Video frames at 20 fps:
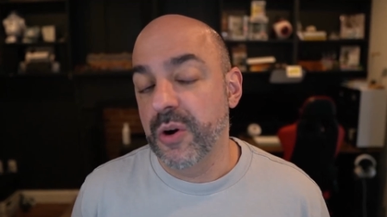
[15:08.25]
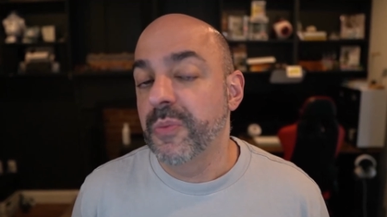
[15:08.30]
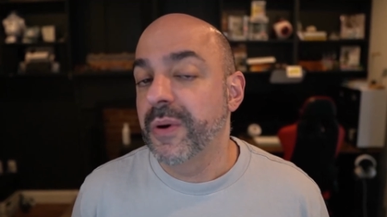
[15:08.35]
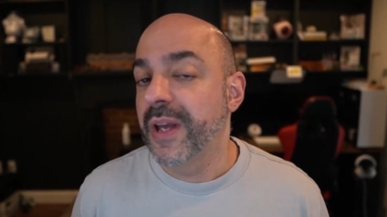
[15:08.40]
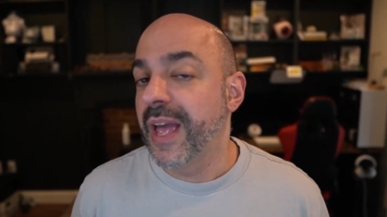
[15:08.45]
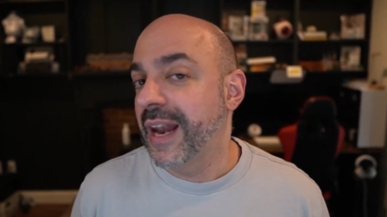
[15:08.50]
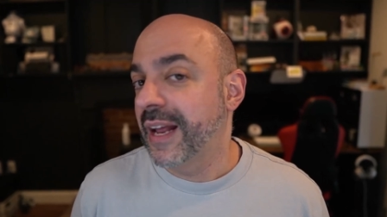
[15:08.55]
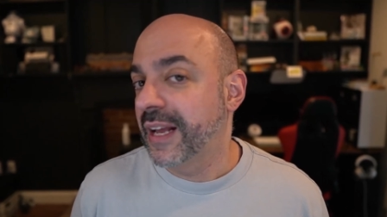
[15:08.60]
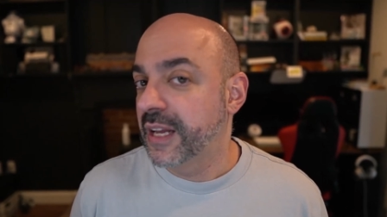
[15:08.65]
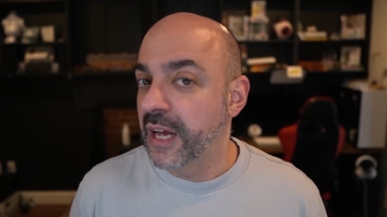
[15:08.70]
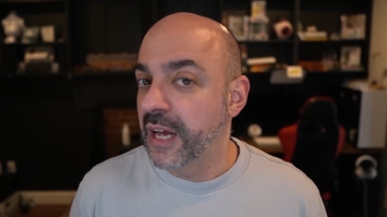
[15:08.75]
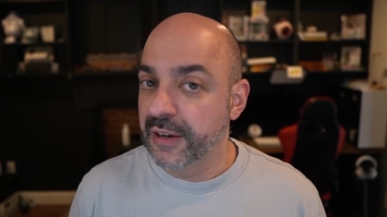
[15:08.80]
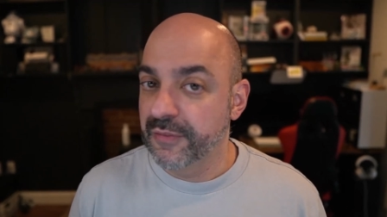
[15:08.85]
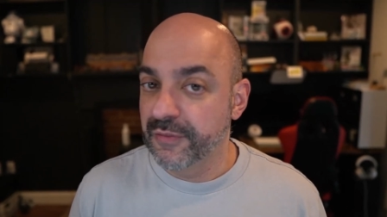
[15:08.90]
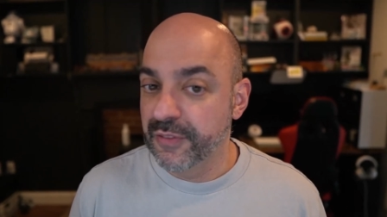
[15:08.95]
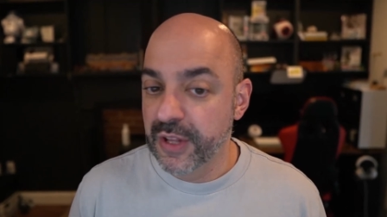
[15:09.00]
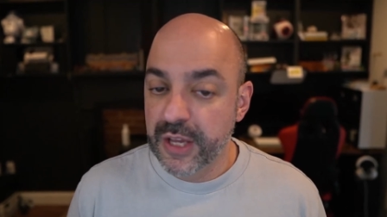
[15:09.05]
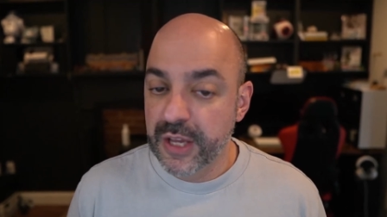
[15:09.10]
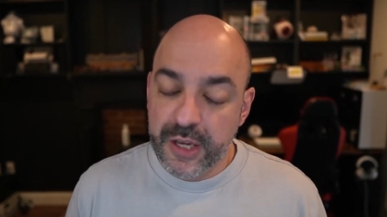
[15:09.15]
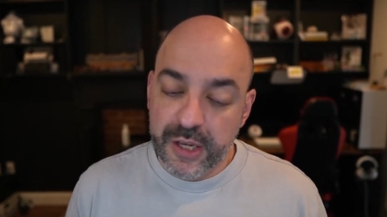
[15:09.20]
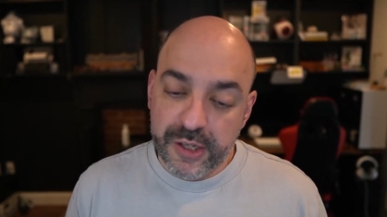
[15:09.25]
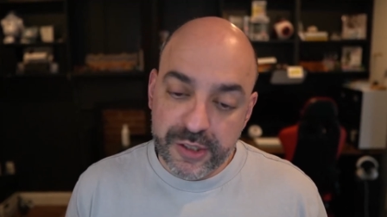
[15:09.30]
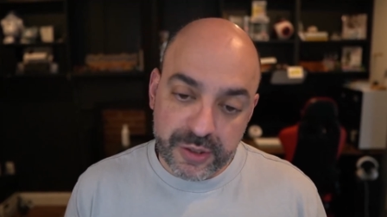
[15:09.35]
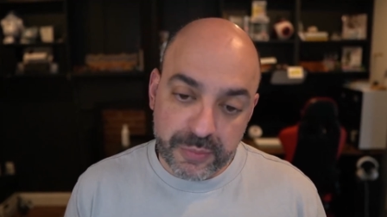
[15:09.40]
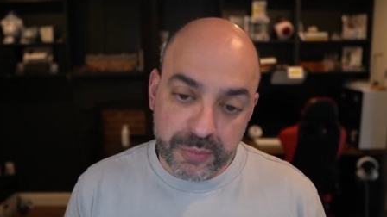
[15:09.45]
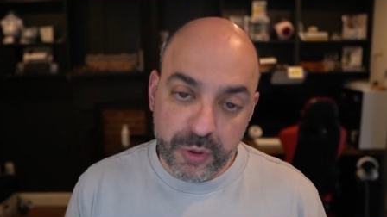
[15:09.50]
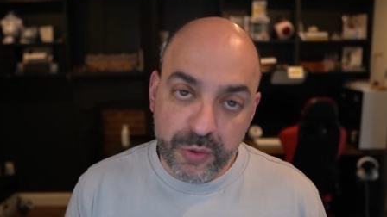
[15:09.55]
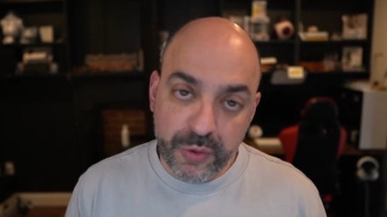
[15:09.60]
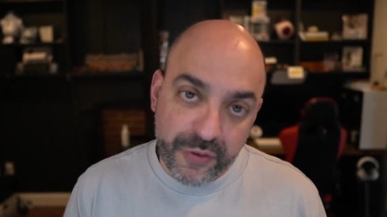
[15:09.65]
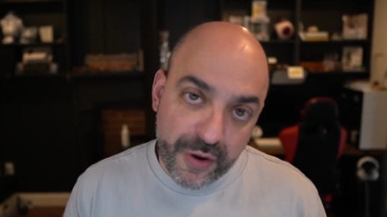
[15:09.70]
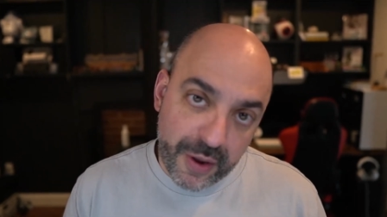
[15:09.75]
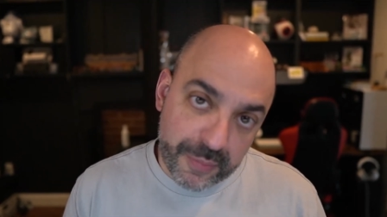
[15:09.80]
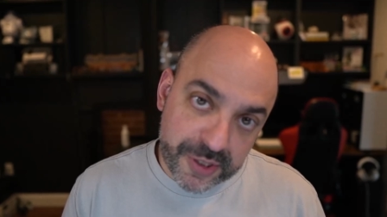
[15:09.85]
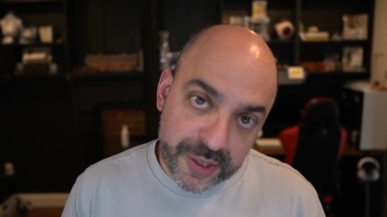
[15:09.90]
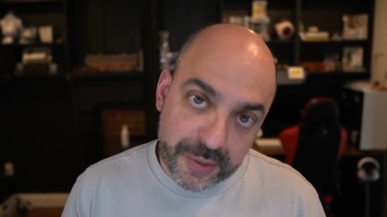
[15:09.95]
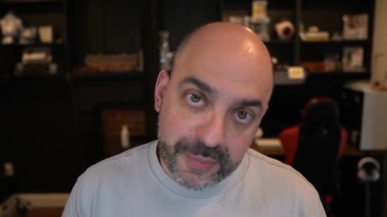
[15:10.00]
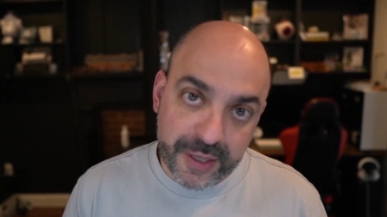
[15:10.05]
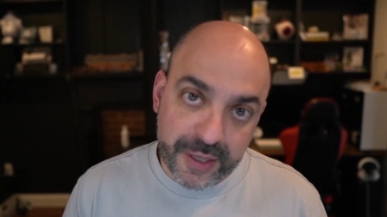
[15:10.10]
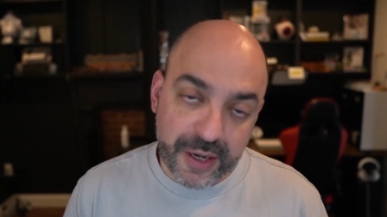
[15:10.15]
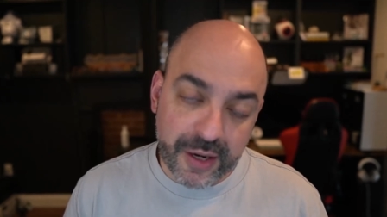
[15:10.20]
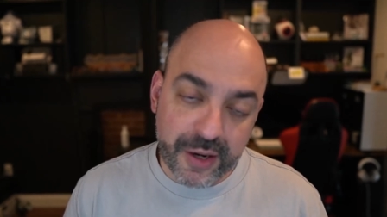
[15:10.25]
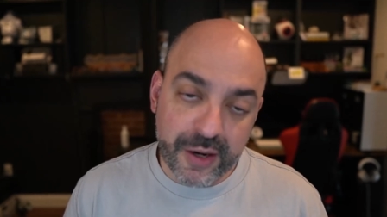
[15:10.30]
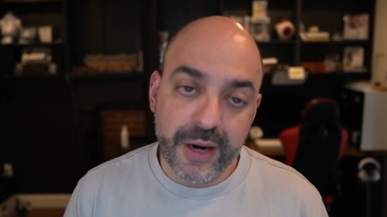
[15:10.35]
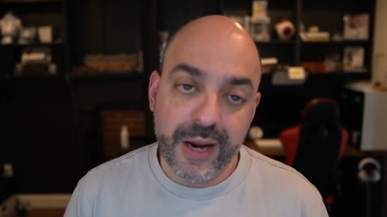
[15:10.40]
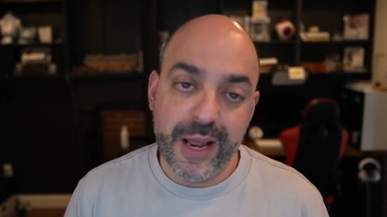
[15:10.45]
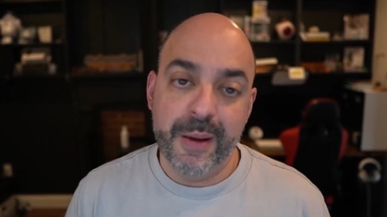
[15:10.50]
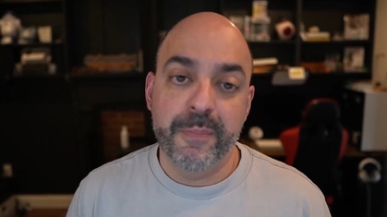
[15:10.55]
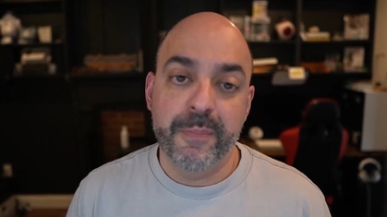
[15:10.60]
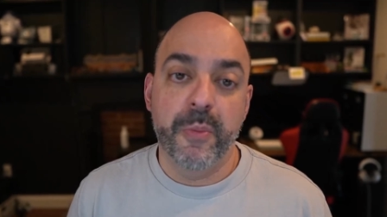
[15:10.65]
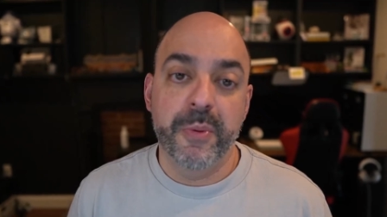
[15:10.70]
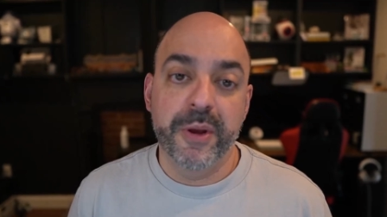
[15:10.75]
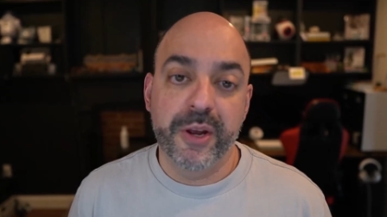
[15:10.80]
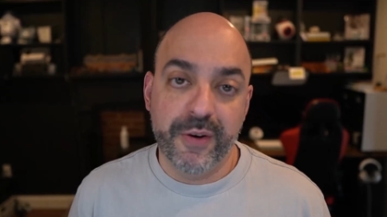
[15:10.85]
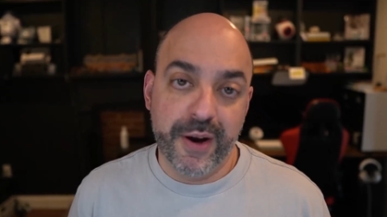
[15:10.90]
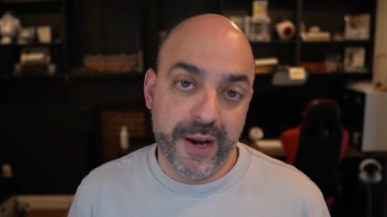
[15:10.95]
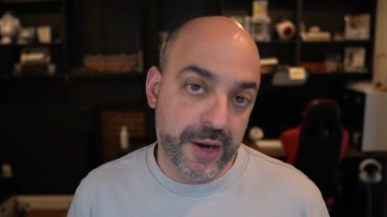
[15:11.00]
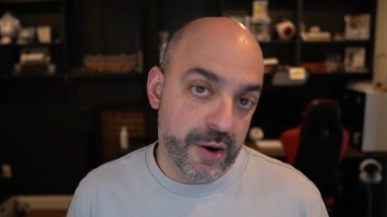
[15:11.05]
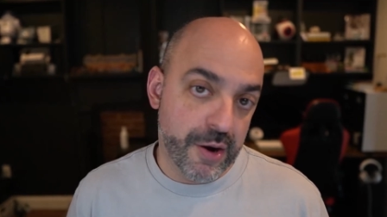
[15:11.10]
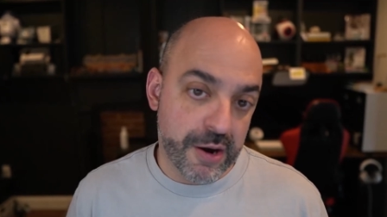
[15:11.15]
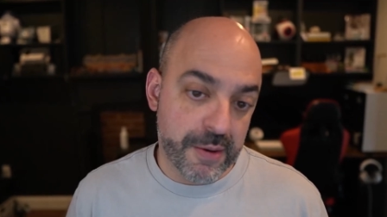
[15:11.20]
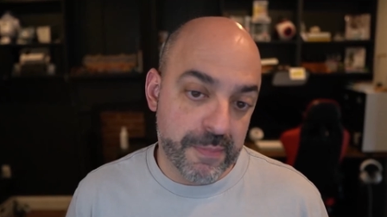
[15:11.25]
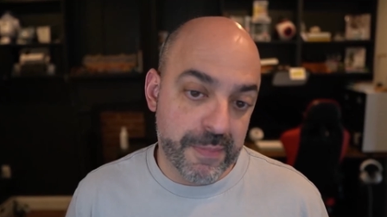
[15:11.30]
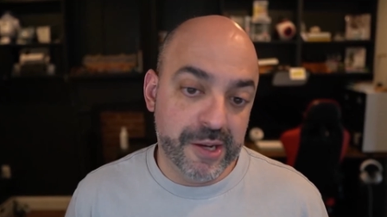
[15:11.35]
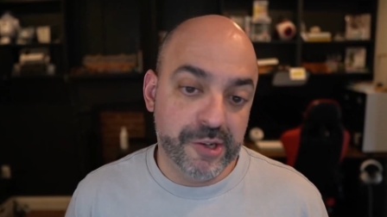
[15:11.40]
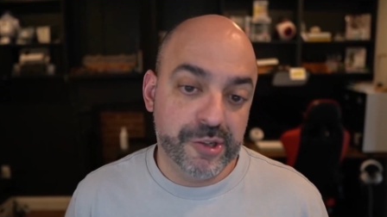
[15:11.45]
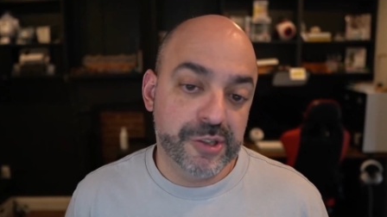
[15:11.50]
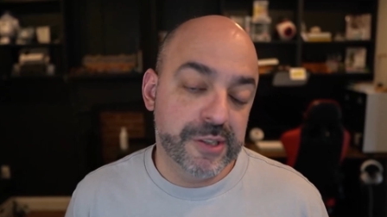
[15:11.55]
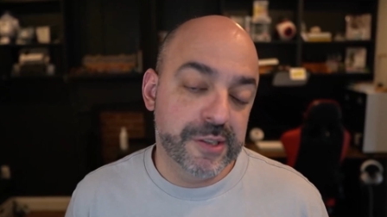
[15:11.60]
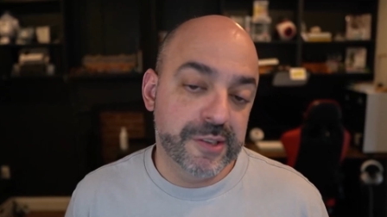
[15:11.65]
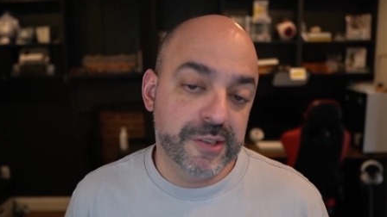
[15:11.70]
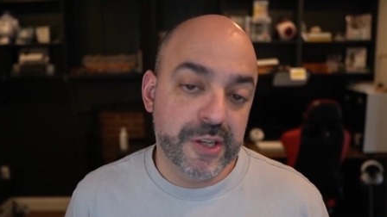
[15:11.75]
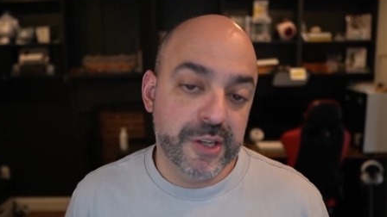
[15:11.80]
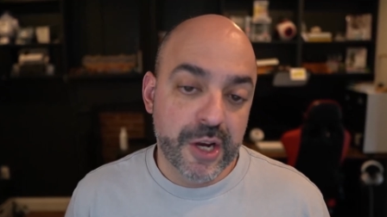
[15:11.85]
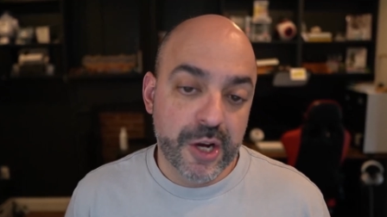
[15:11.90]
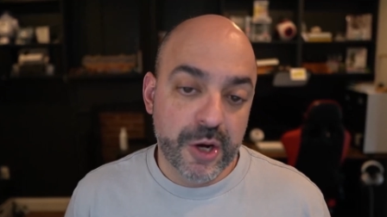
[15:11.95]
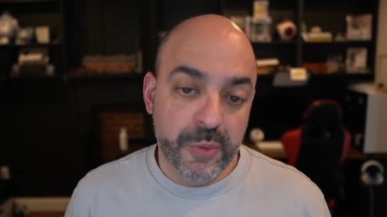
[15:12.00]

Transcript: We had a kind of some goof ups in here, and but we created automations,